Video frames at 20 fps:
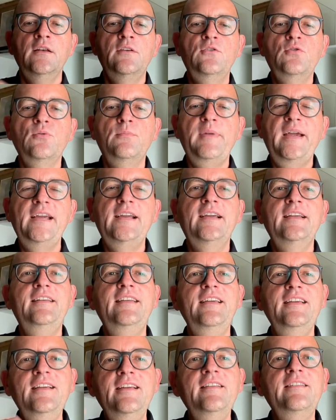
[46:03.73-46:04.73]
to make
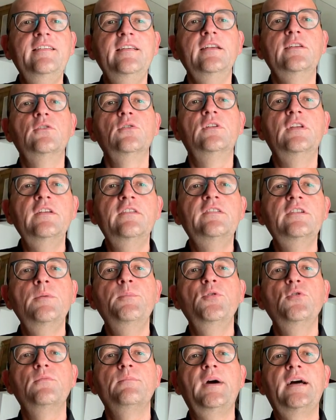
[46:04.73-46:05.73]
it easy to
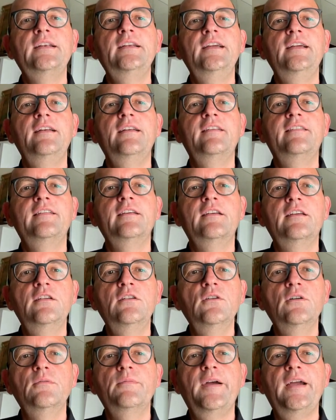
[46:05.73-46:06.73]
distribute money in a
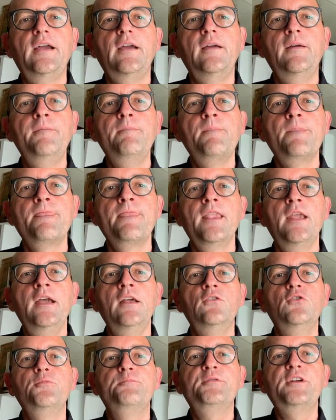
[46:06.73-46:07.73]
secure way,
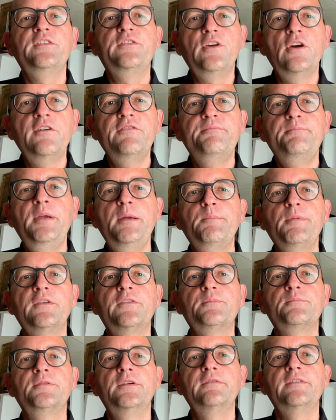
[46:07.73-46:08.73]
to preserve
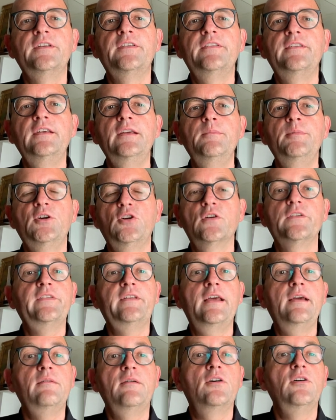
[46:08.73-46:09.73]
people's privacy because
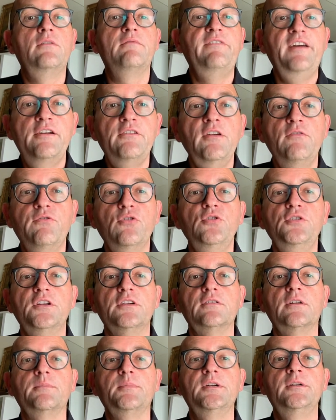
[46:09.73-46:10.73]
they were very
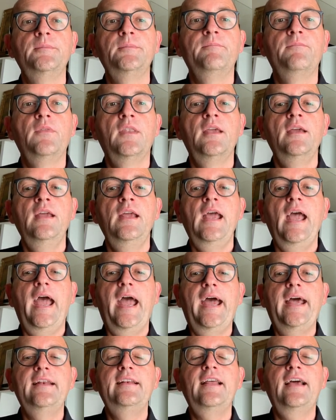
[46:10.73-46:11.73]
vulnerable,
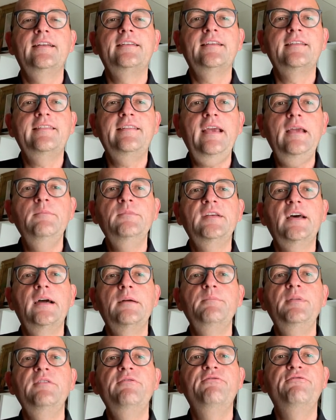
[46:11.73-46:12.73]
and at the same
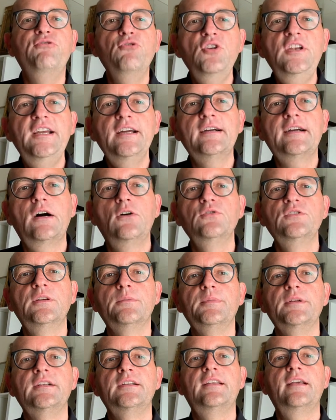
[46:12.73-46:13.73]
time be fully
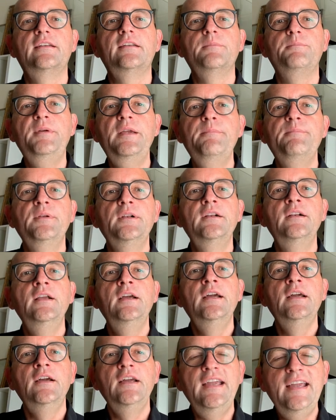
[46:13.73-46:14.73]
accountable that the people
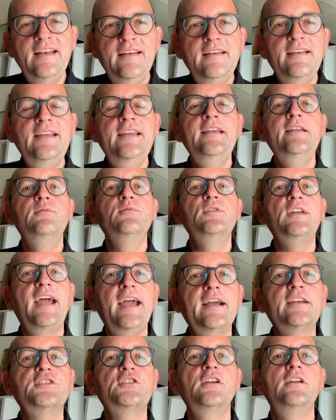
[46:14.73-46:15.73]
in need would
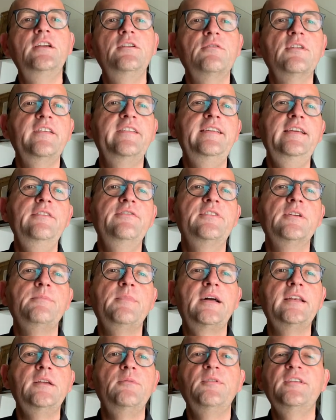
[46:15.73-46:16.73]
actually receive the
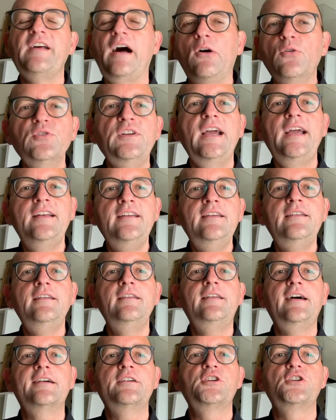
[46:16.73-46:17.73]
money without any
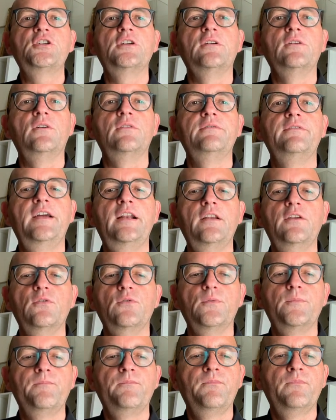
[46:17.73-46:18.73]
deduction of
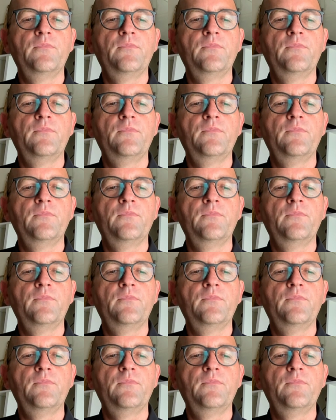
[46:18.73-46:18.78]
value.